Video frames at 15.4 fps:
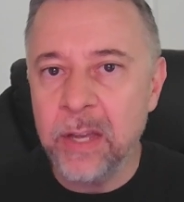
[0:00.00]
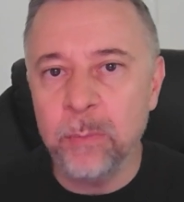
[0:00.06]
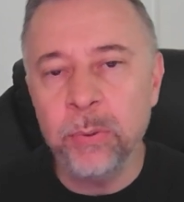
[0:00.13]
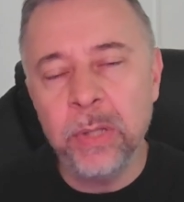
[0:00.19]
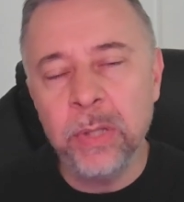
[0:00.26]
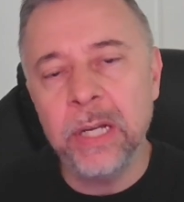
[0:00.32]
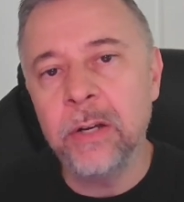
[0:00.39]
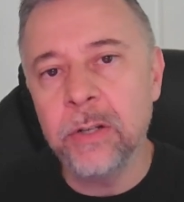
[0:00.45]
that a
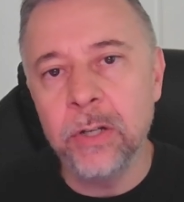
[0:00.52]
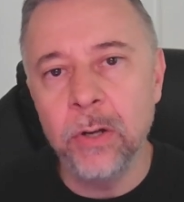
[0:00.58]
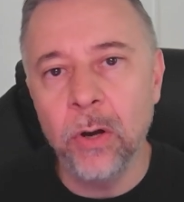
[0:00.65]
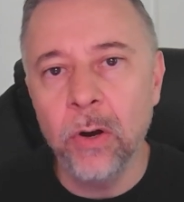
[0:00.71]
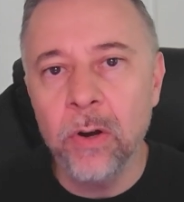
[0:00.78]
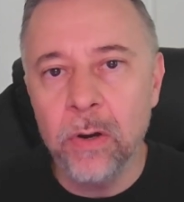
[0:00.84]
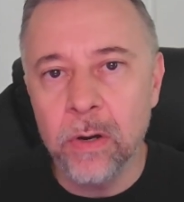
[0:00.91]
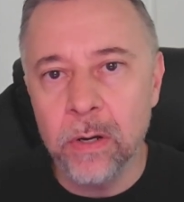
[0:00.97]
player could
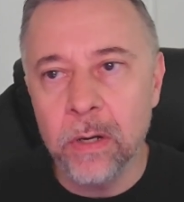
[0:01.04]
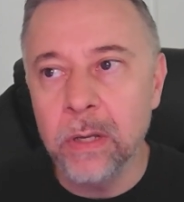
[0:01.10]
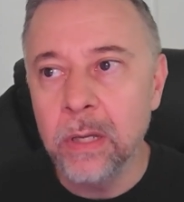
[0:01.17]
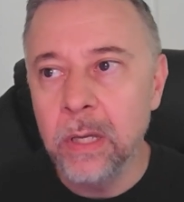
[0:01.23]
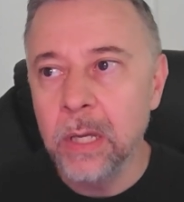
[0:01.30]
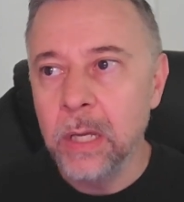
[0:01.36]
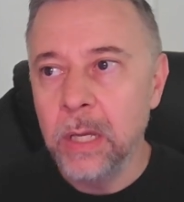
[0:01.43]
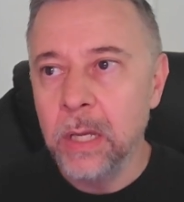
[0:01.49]
earn,
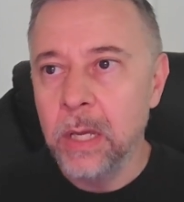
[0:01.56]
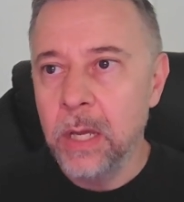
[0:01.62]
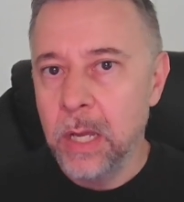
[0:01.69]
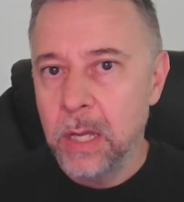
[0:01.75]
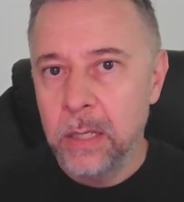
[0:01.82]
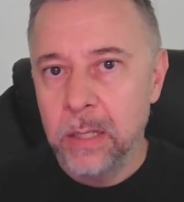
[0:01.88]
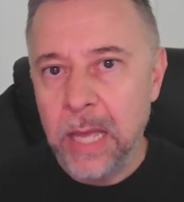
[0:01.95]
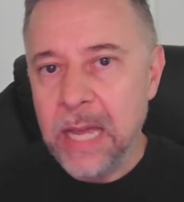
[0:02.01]

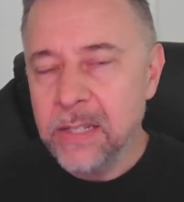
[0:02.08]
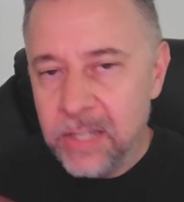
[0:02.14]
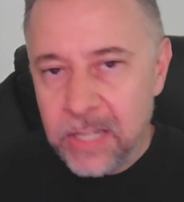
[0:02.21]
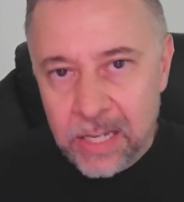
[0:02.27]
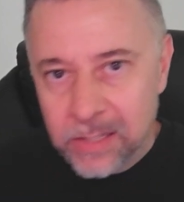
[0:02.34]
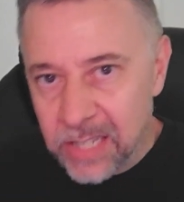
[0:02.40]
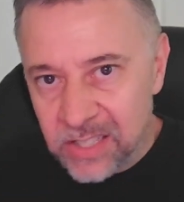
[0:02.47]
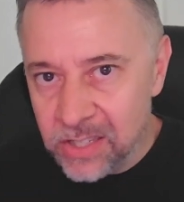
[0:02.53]

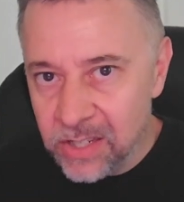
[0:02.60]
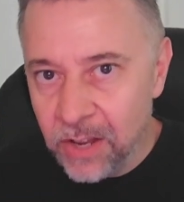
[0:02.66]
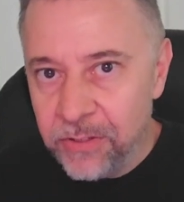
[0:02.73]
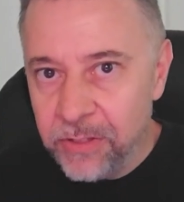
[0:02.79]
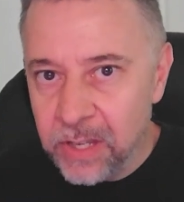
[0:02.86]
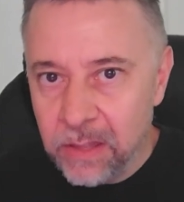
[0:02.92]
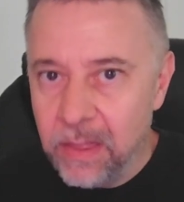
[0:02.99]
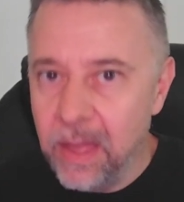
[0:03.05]
SDS gets
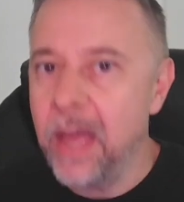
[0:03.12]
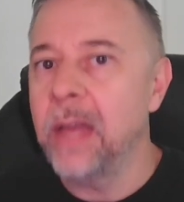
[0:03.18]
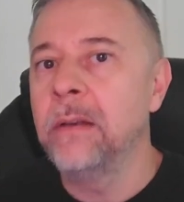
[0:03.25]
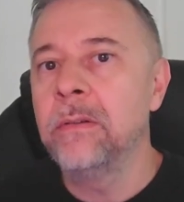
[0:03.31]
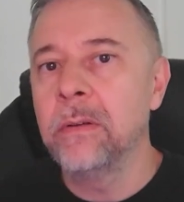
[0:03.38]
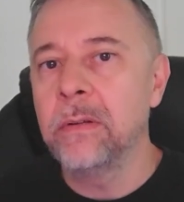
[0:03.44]
nothing of that.